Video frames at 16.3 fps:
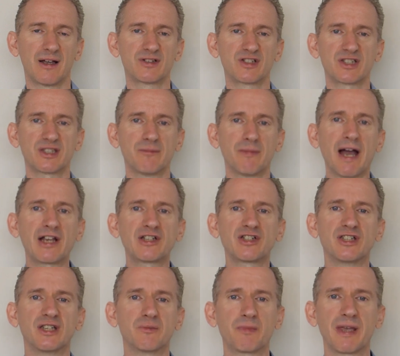Just
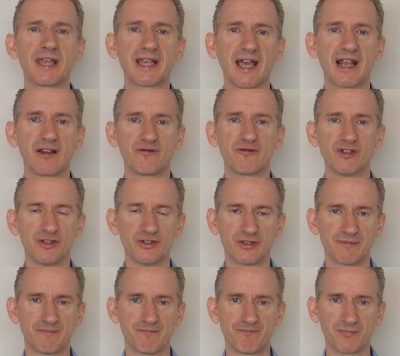imagine this pink
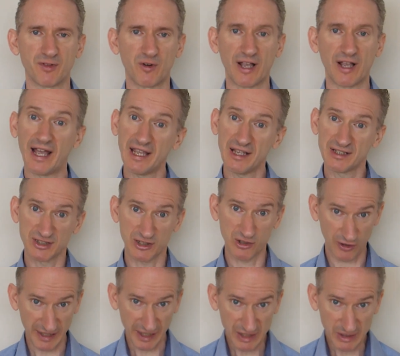elephant. Okay, so you
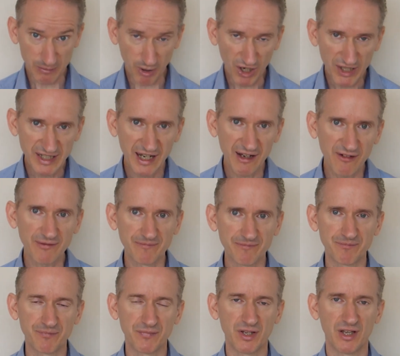got that in your mind now?
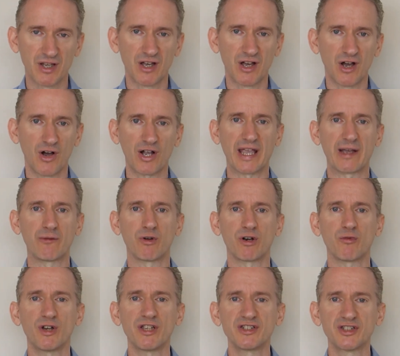Okay,
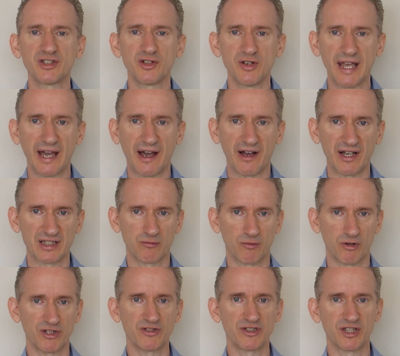what I want you to do now is I
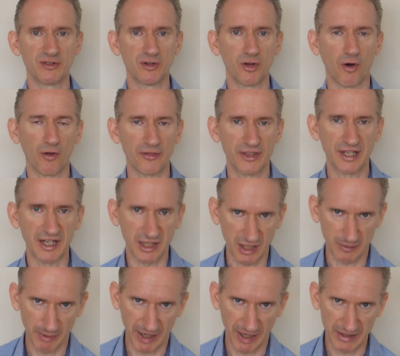want you to not
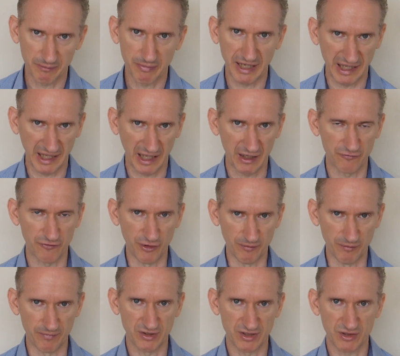think about the pink
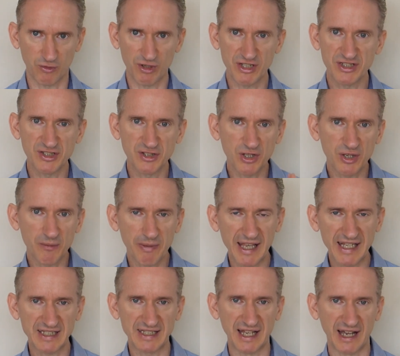elephant. So I want you to do your
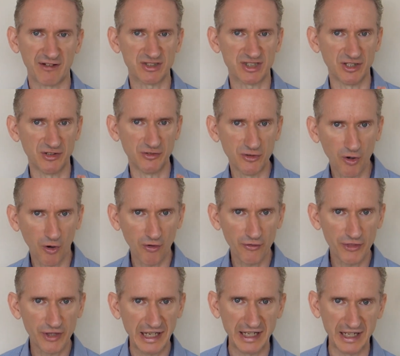best now to
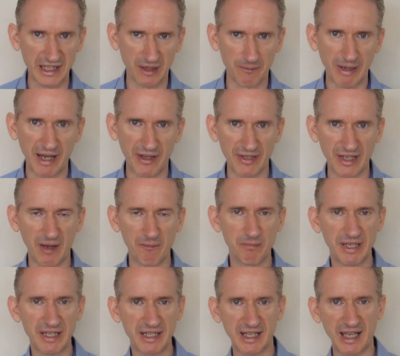not think about
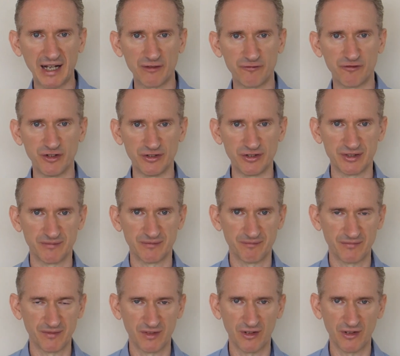that pink elephant.
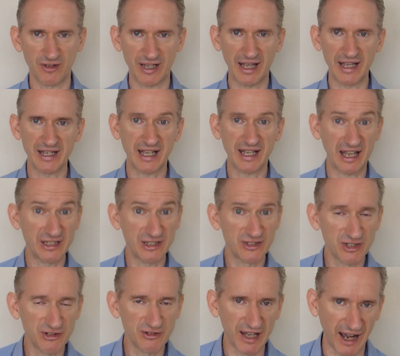Okay, can you
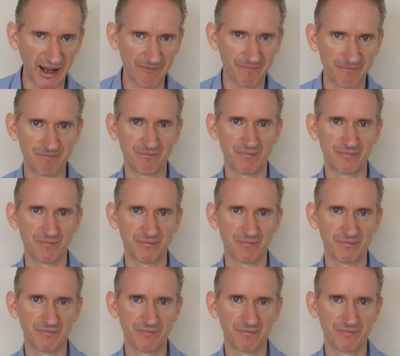do that?